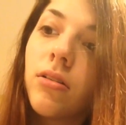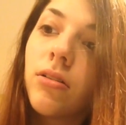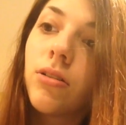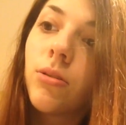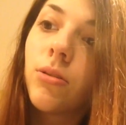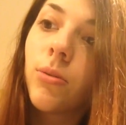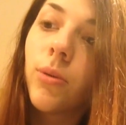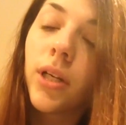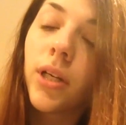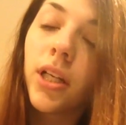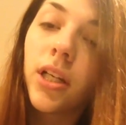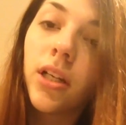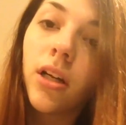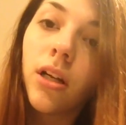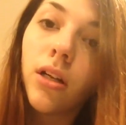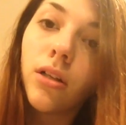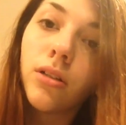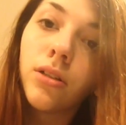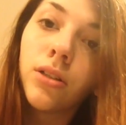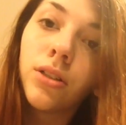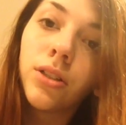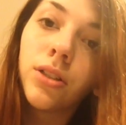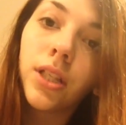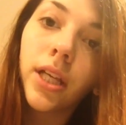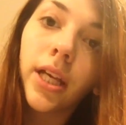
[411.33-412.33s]

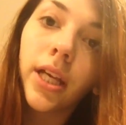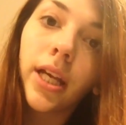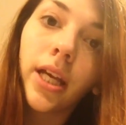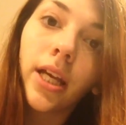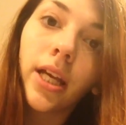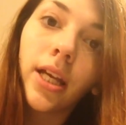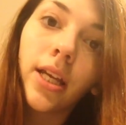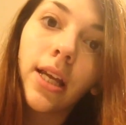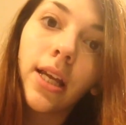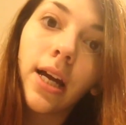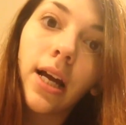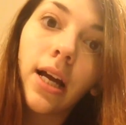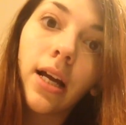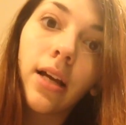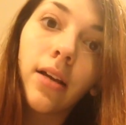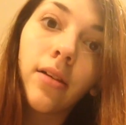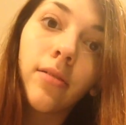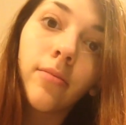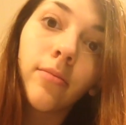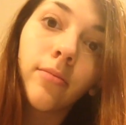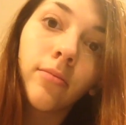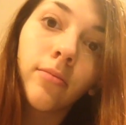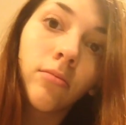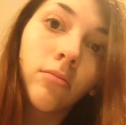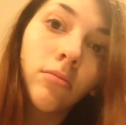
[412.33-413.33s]
$20, and I
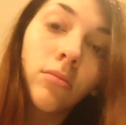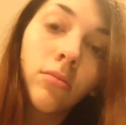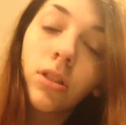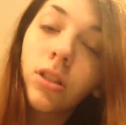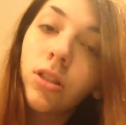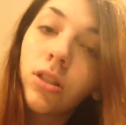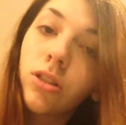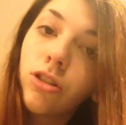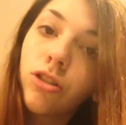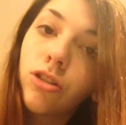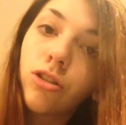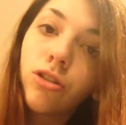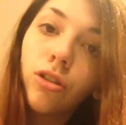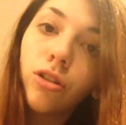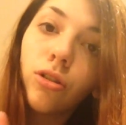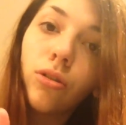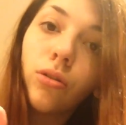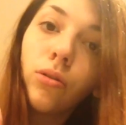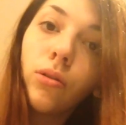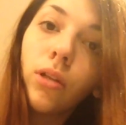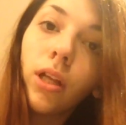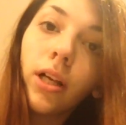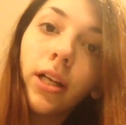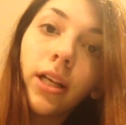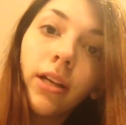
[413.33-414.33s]
am so
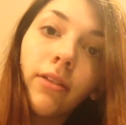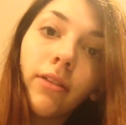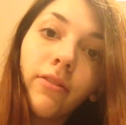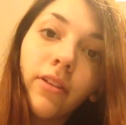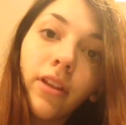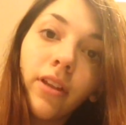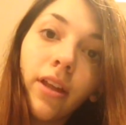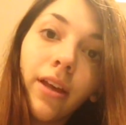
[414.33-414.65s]
lucky for